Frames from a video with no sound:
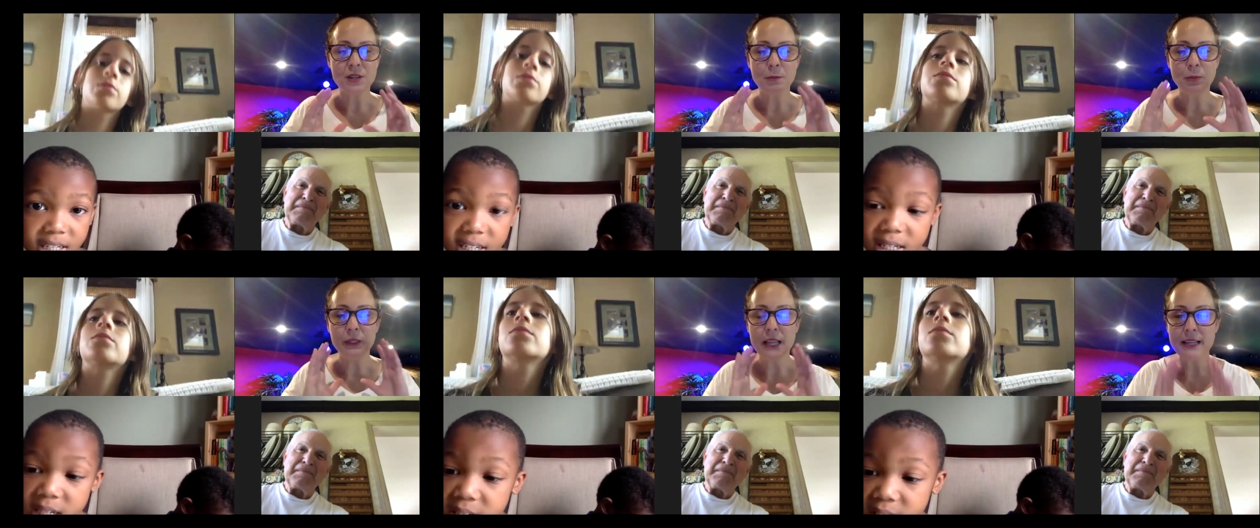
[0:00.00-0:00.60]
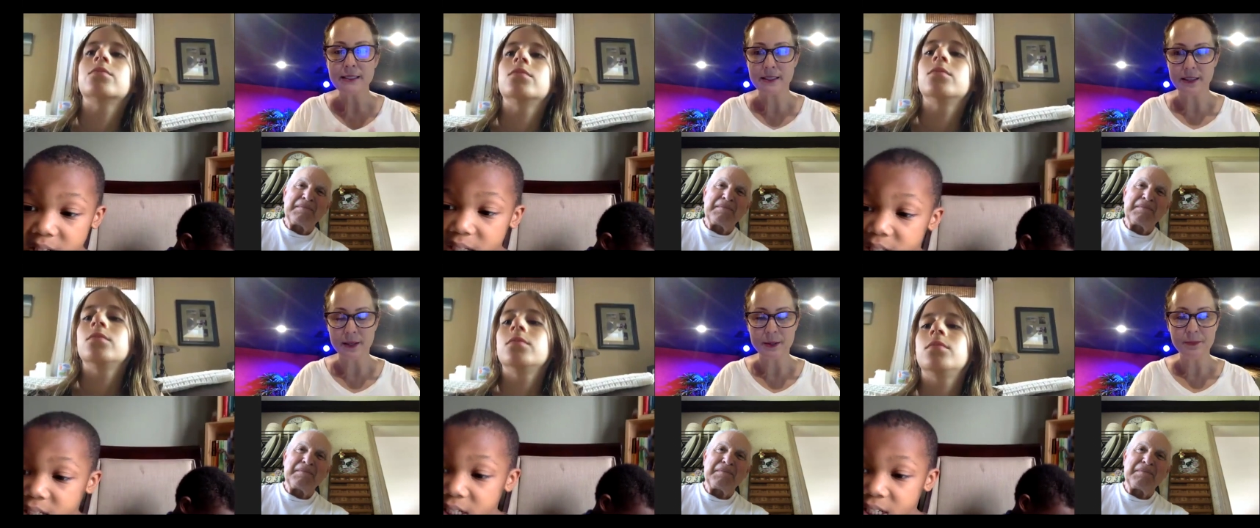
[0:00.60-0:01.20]
Speaker 1: to bless
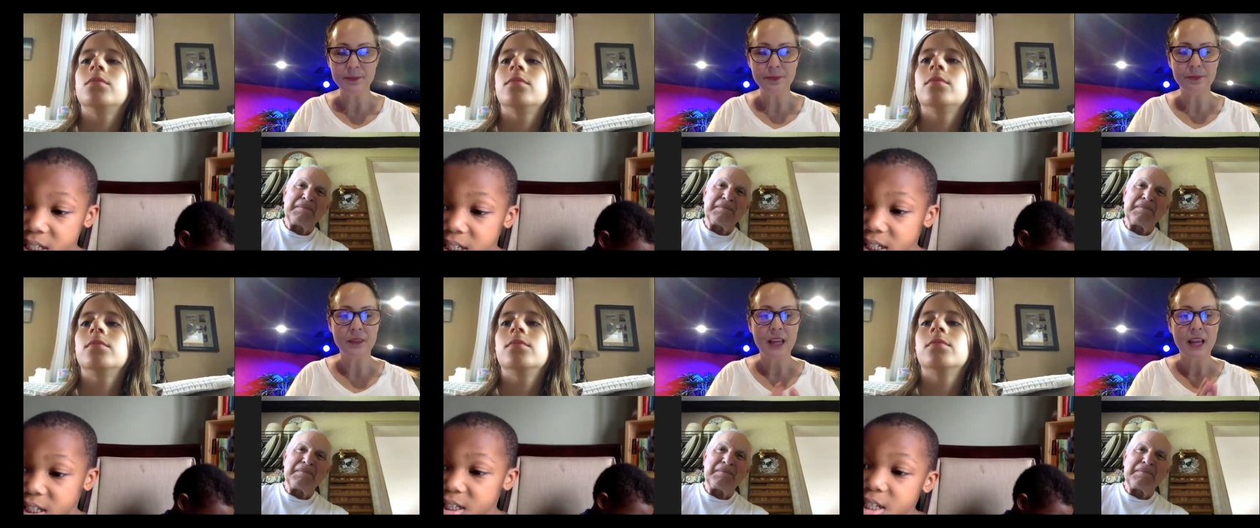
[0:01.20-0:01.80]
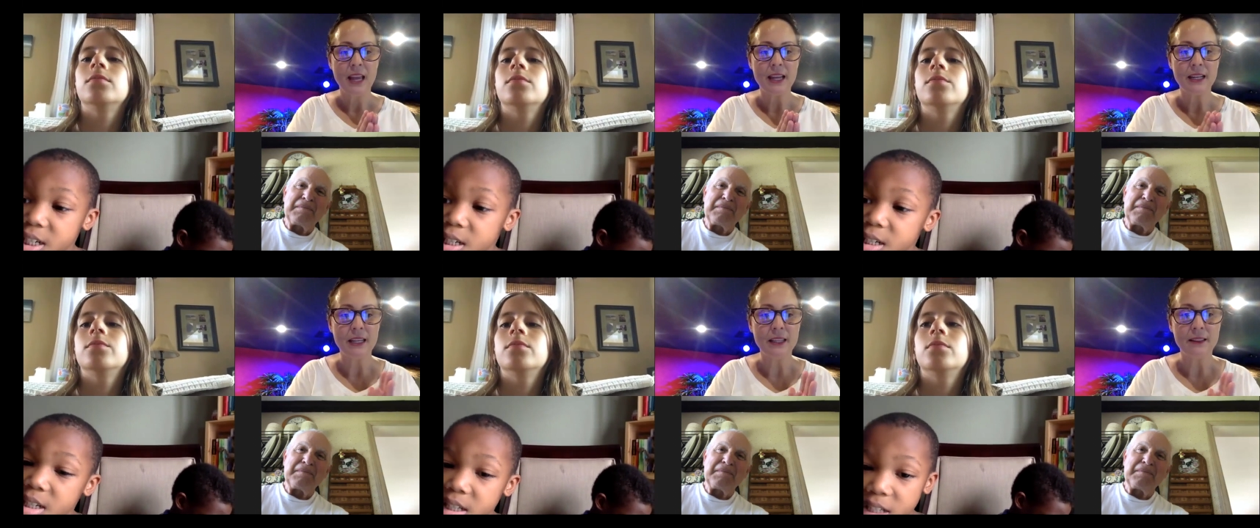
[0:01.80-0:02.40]
him.
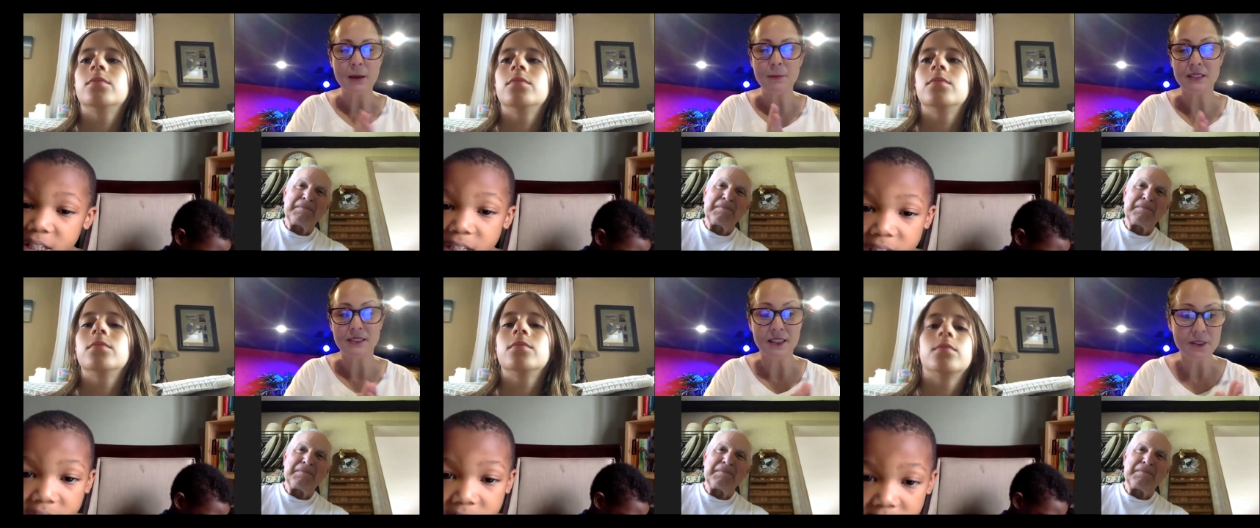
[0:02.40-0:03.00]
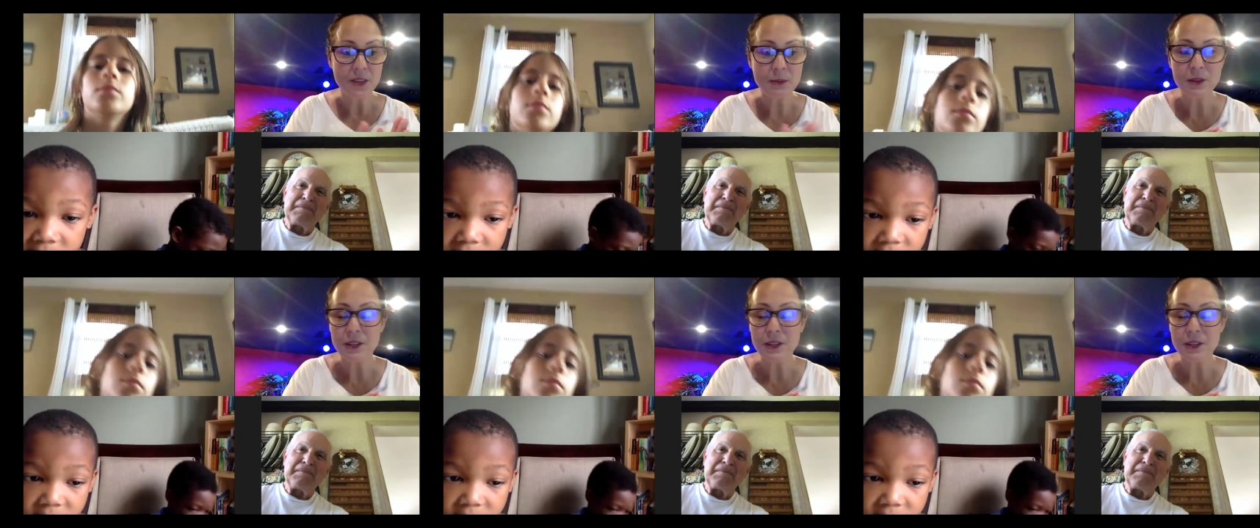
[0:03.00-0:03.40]
And that means give him